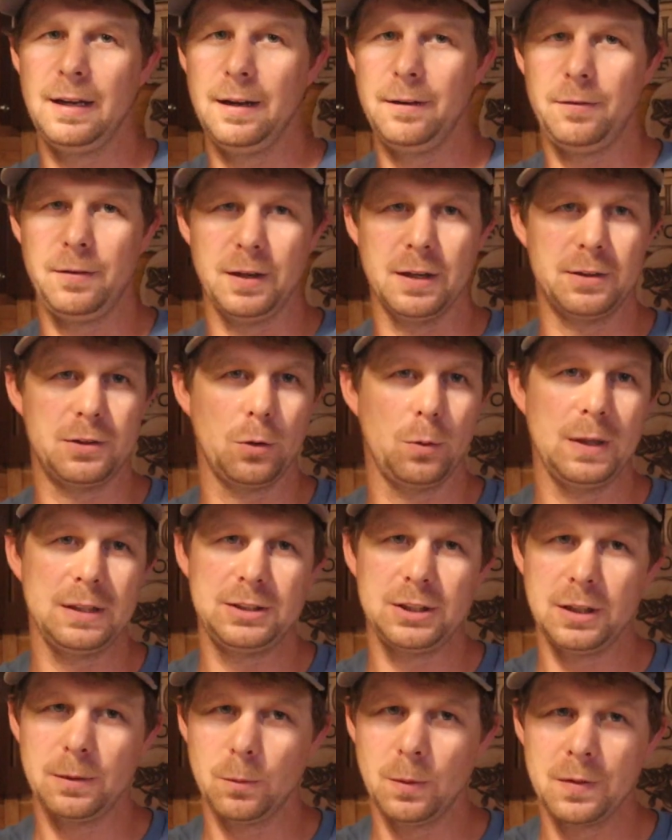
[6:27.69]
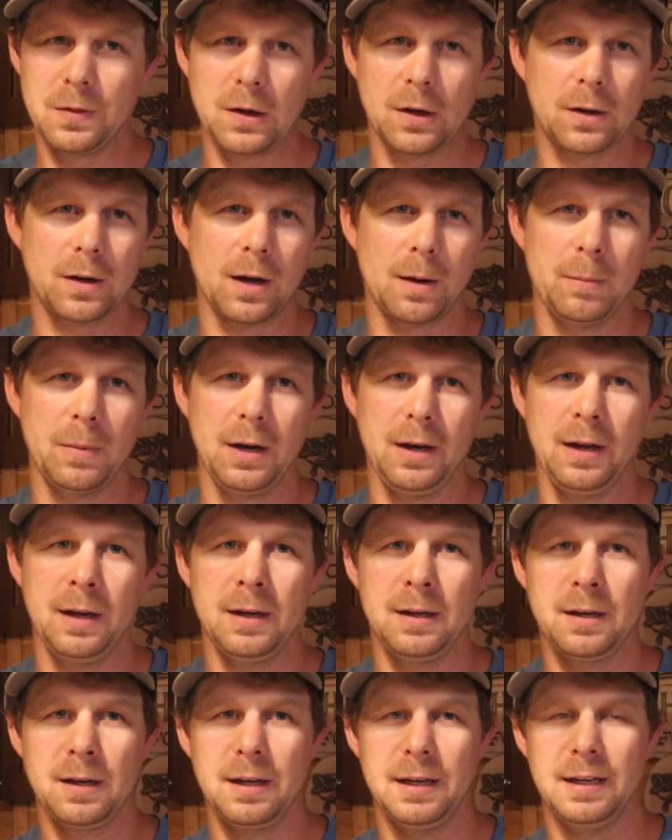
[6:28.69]
if you twitch it when they're coming
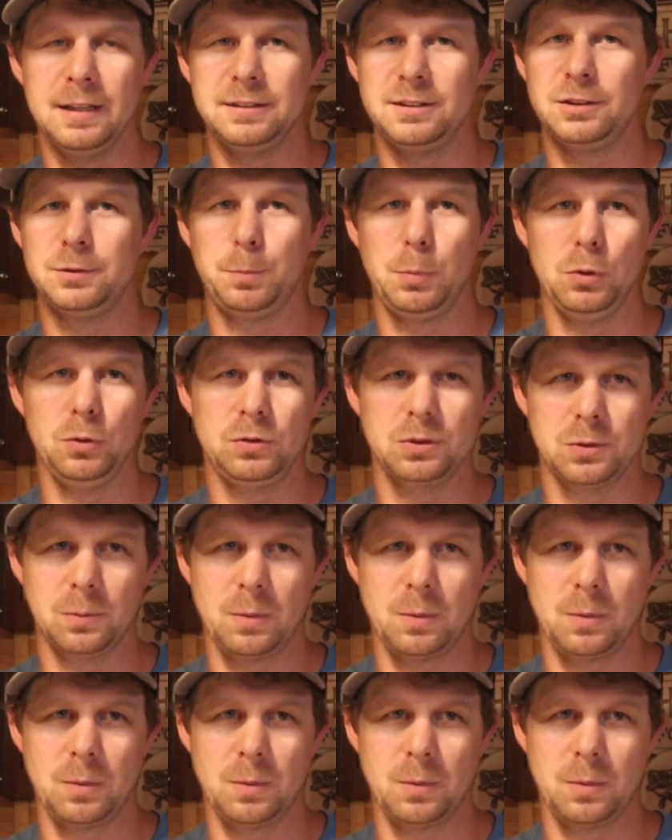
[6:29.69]
in, it spooks